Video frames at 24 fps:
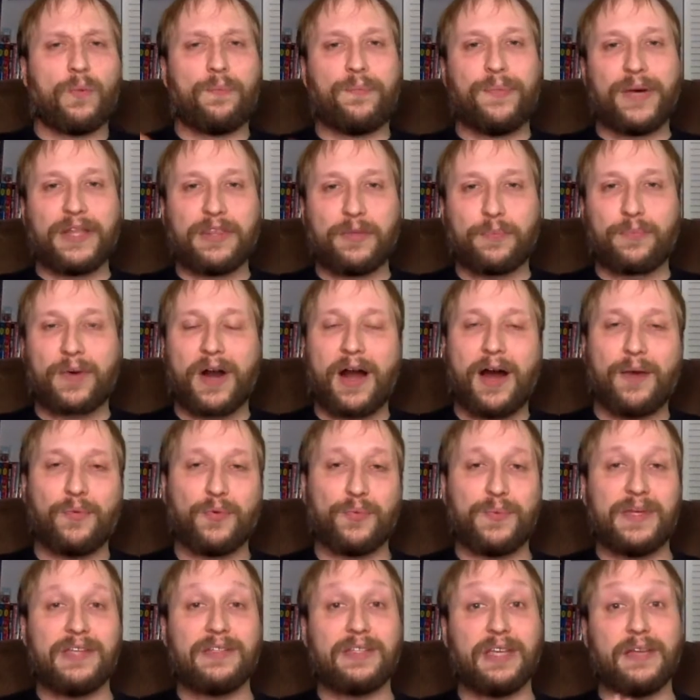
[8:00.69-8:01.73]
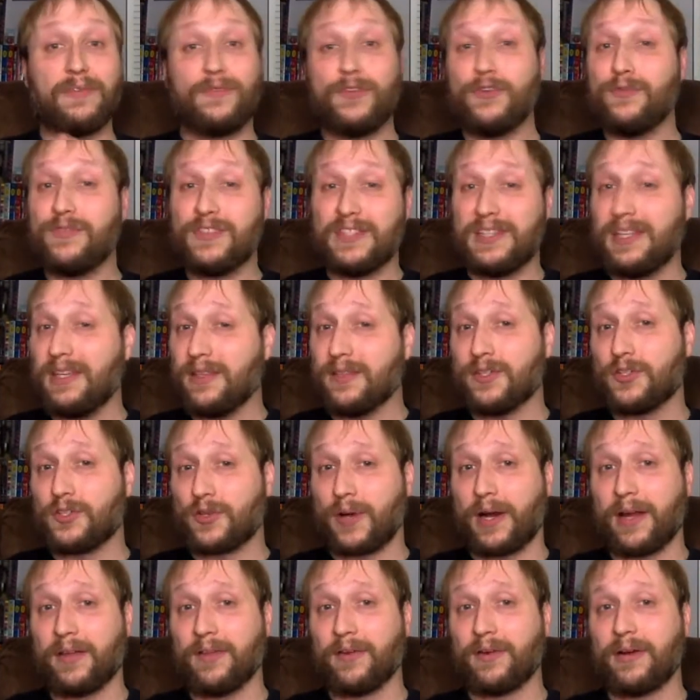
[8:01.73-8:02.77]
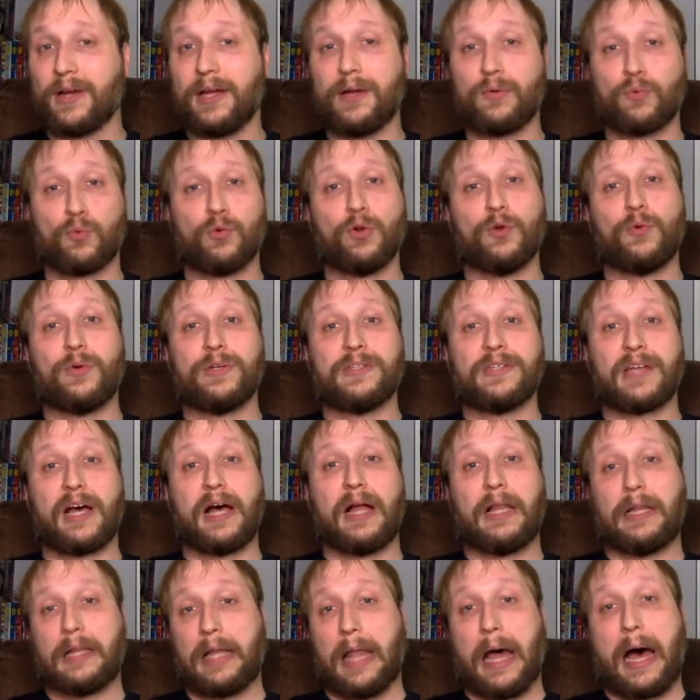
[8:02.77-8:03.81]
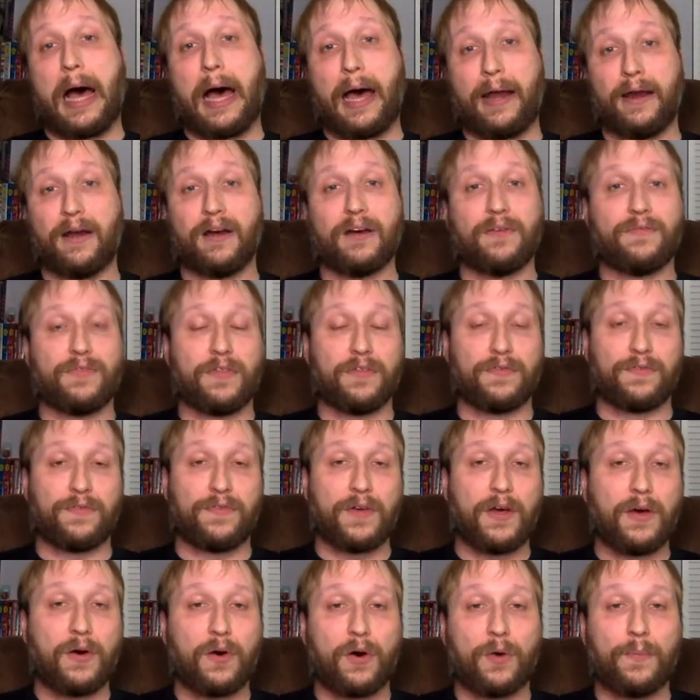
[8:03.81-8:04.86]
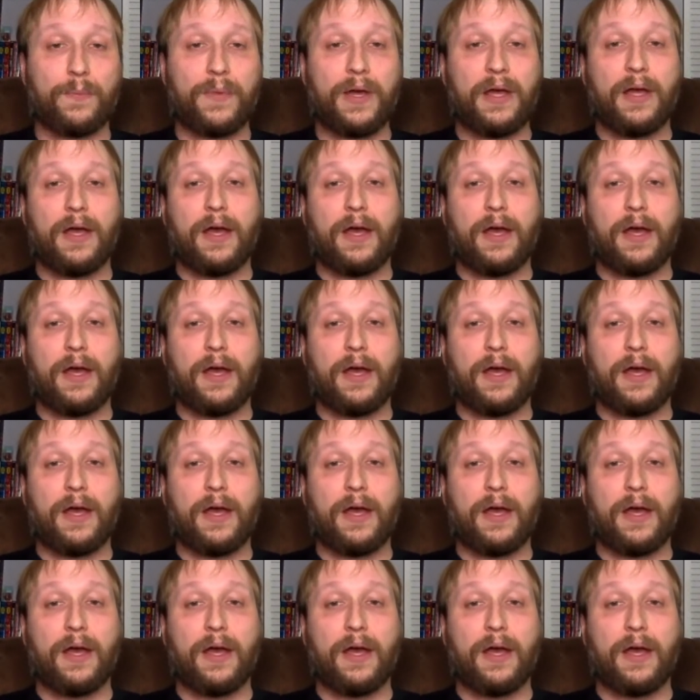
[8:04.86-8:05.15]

but the problem is if you've seen the trailer, it ruins a lot of the film.